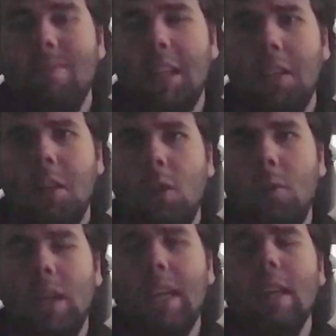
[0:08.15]
the
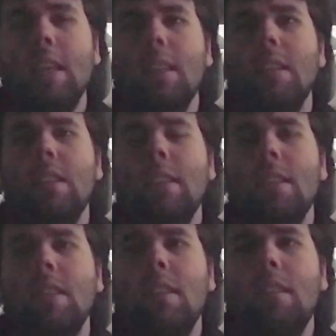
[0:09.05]
new, uh,
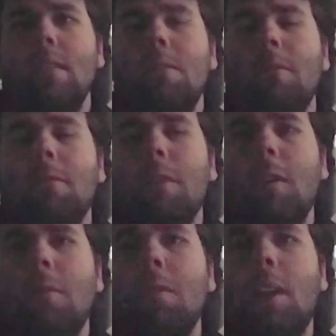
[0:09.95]
phone,